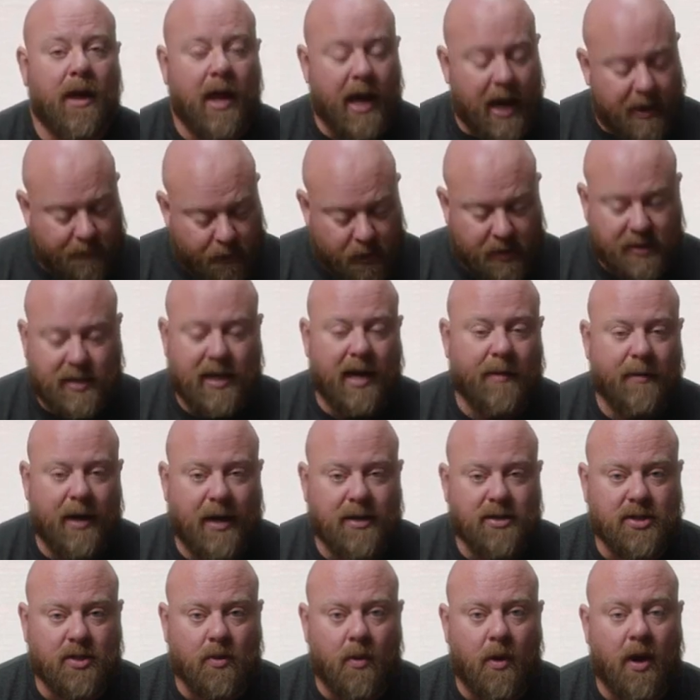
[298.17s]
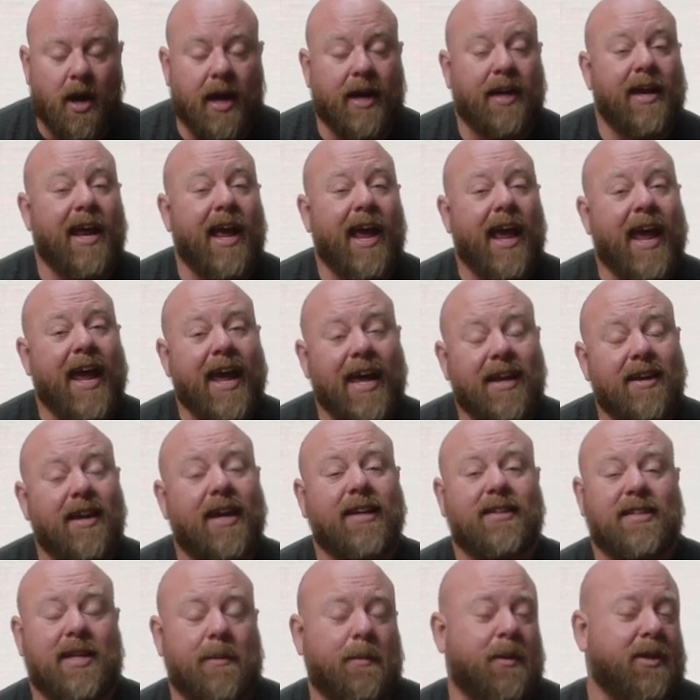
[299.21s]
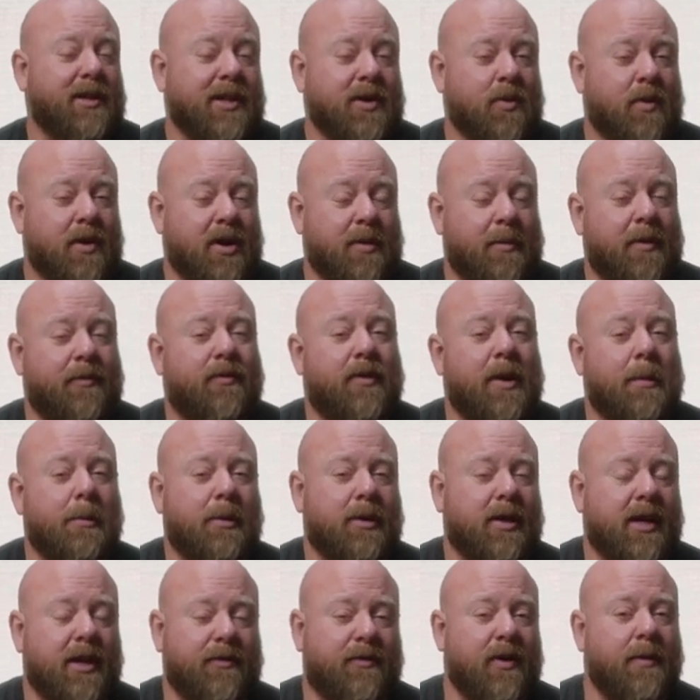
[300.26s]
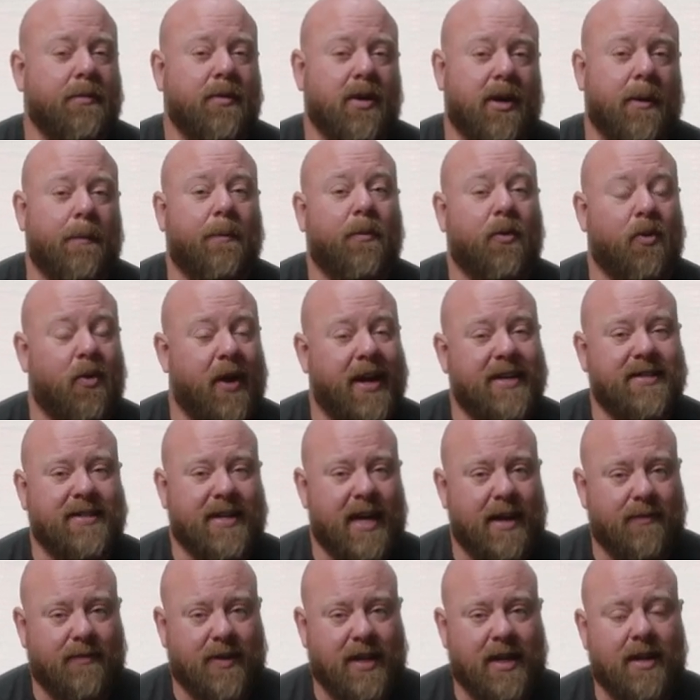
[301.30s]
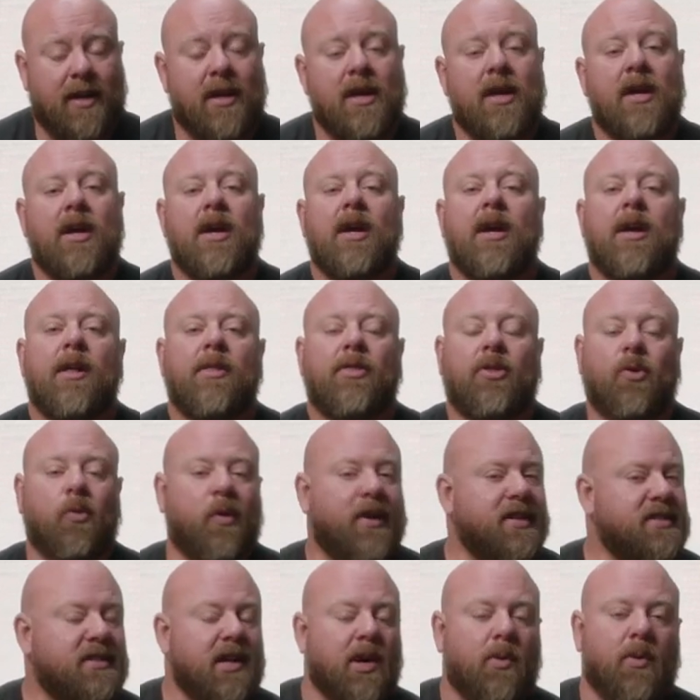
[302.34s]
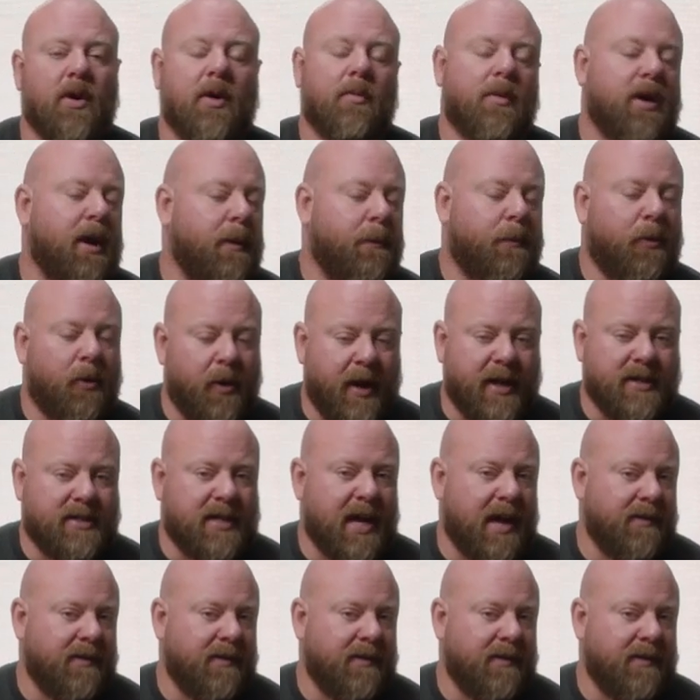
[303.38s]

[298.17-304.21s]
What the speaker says: every time I squat, and I typically wear them if I'm gonna press heavy. The reason I wear them when I press